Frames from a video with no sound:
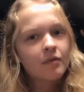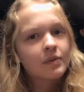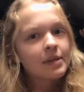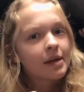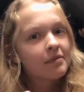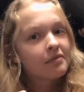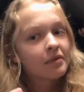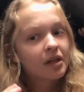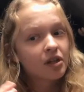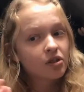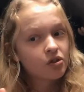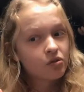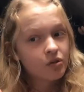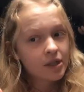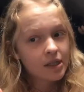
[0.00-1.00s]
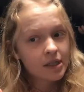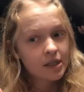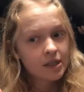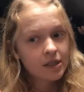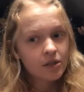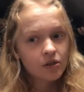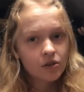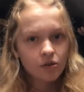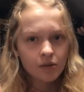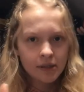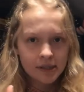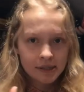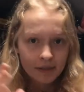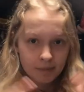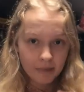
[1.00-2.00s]
of depth and intrigue to
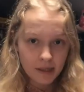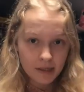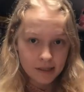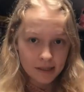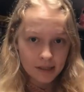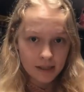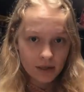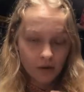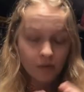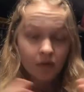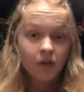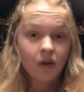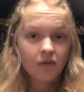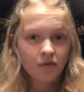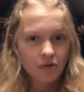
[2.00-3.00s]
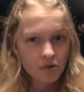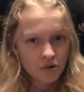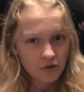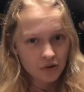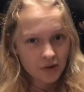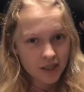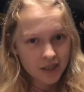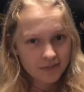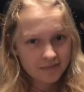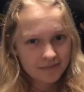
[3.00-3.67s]
the simplicity of the overall story.